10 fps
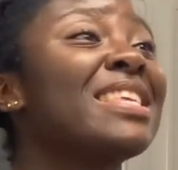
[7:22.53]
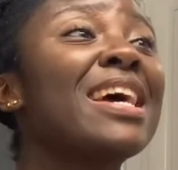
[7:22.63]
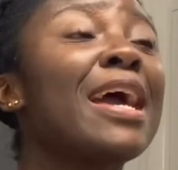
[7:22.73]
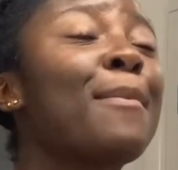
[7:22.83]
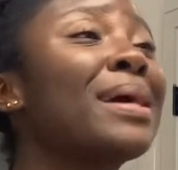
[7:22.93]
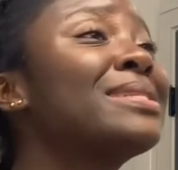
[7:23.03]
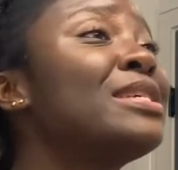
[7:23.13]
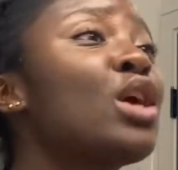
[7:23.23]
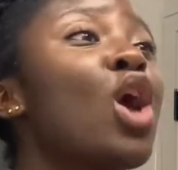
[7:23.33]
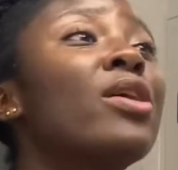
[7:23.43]
yet, and my
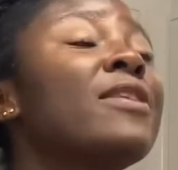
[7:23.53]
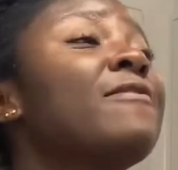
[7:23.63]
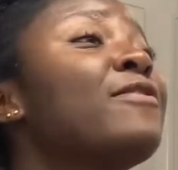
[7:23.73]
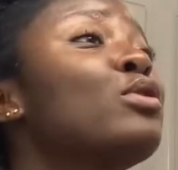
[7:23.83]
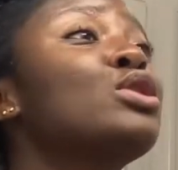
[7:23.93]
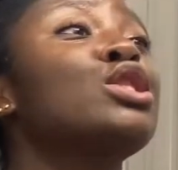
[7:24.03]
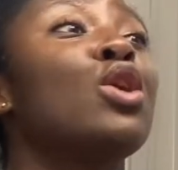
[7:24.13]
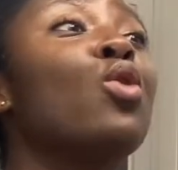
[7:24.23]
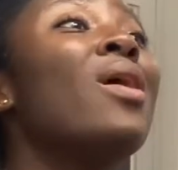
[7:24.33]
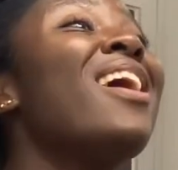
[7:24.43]
teeth already feel
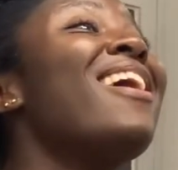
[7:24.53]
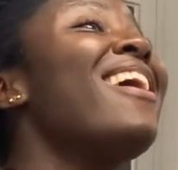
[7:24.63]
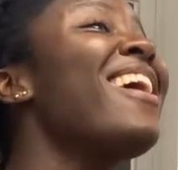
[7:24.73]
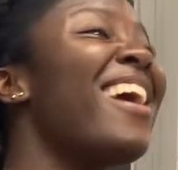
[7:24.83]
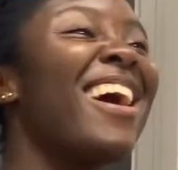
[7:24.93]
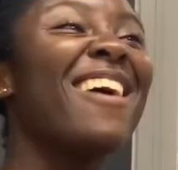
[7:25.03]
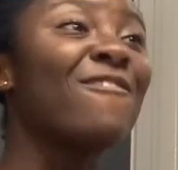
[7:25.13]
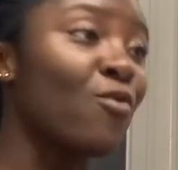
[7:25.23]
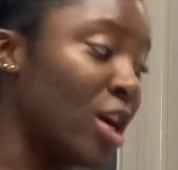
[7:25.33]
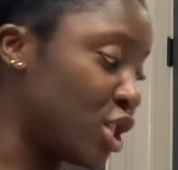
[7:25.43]
so
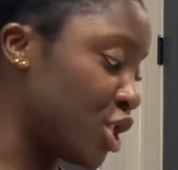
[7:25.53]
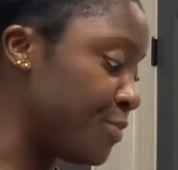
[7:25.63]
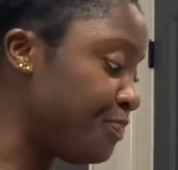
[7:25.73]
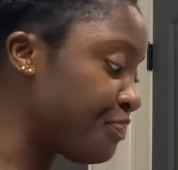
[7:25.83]
fresh.